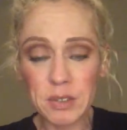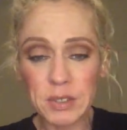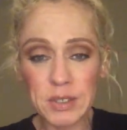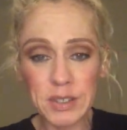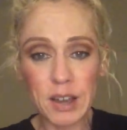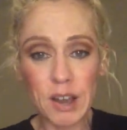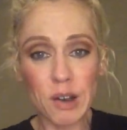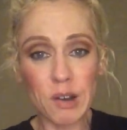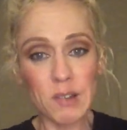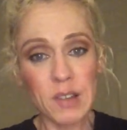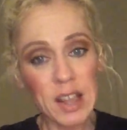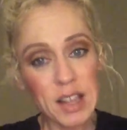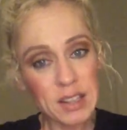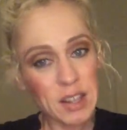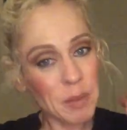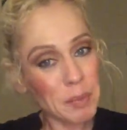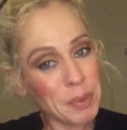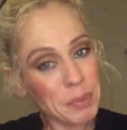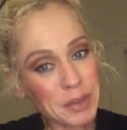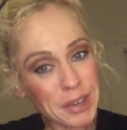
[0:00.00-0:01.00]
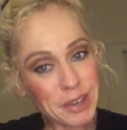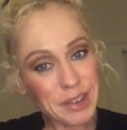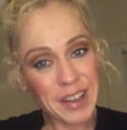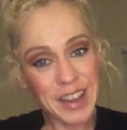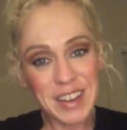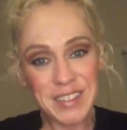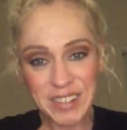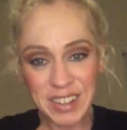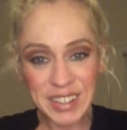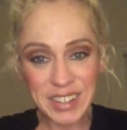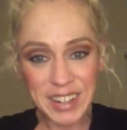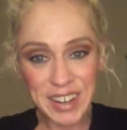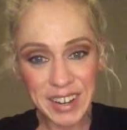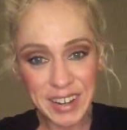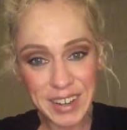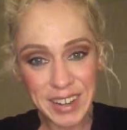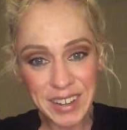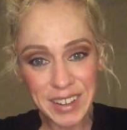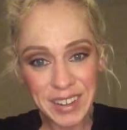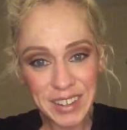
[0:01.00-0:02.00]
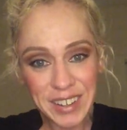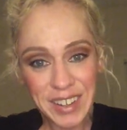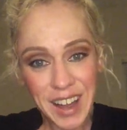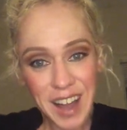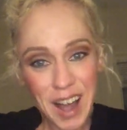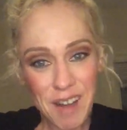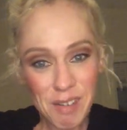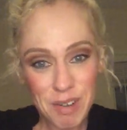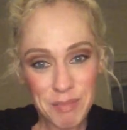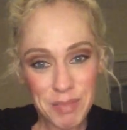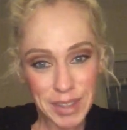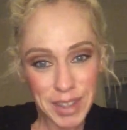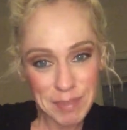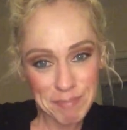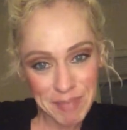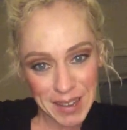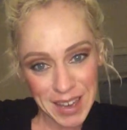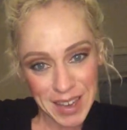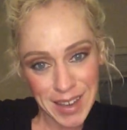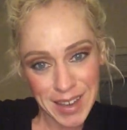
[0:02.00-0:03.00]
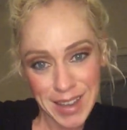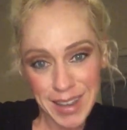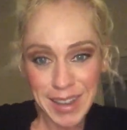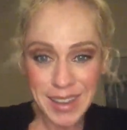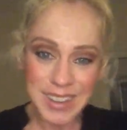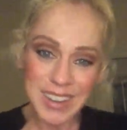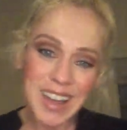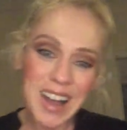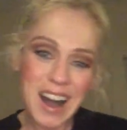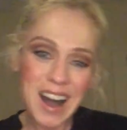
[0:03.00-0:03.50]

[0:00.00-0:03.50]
So let me be your Avon lady. I want to be like Peg.